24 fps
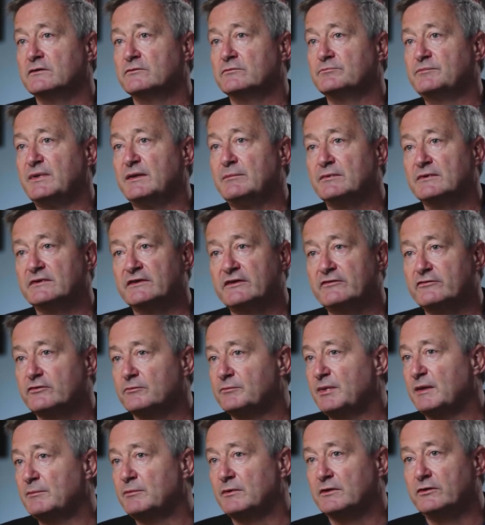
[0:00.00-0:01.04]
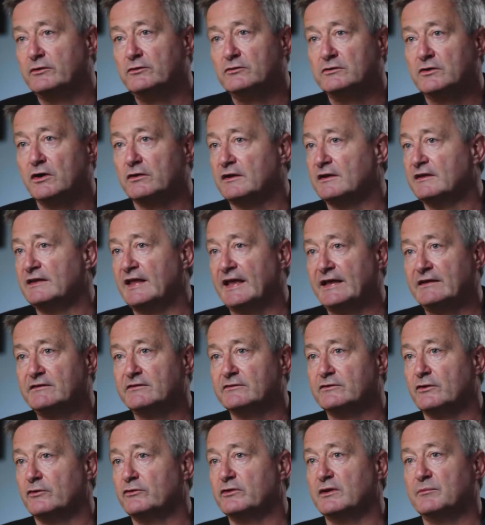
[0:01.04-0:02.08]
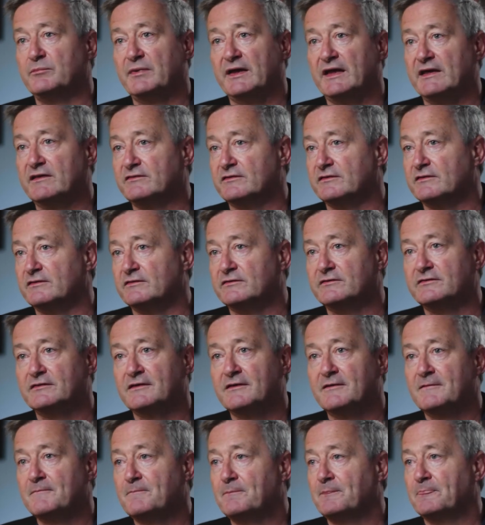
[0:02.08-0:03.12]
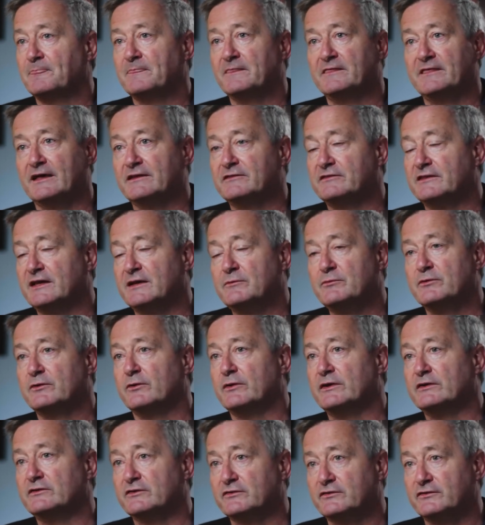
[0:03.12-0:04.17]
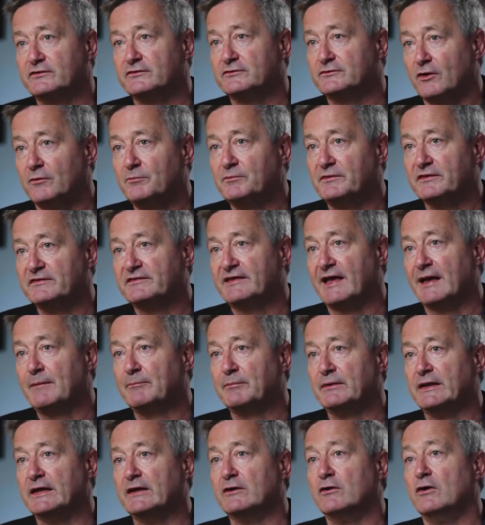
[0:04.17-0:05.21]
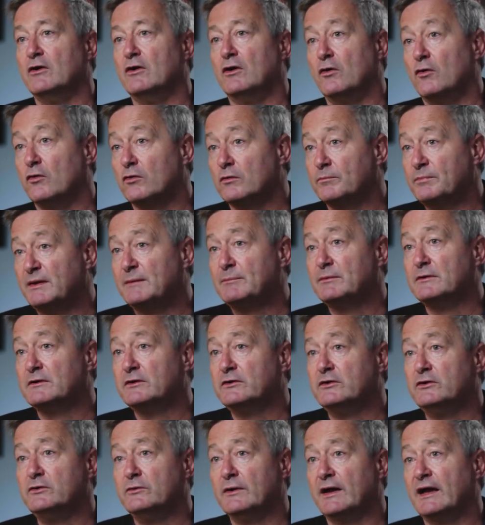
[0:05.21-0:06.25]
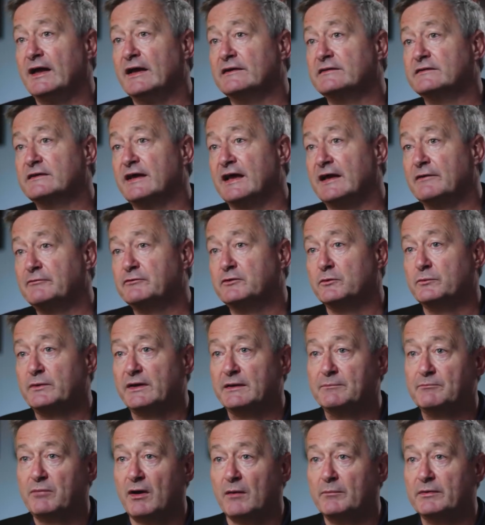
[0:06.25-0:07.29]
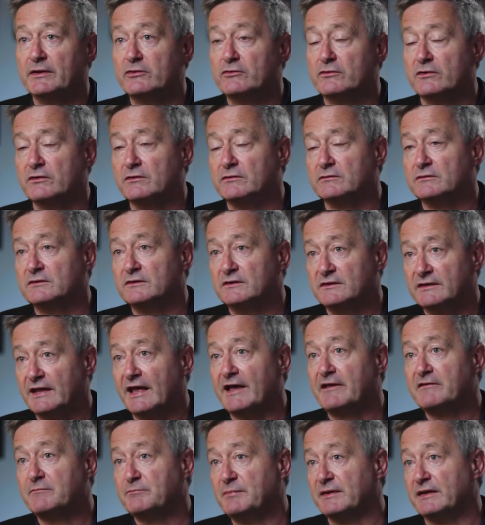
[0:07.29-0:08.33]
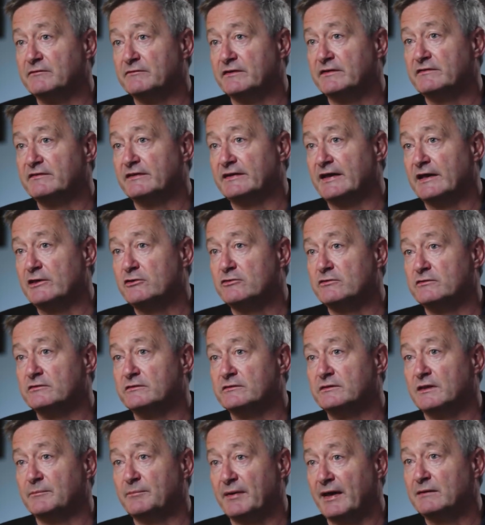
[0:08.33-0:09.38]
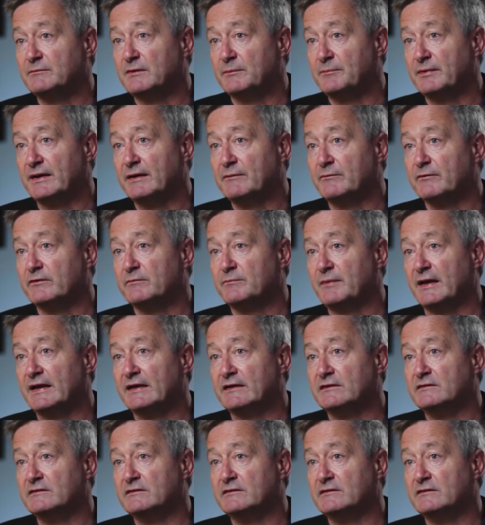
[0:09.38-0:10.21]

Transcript: These are people who got elected on the basis that they were going to stop this happening, or people who had, after we had published our last big investigation, the Panama Papers back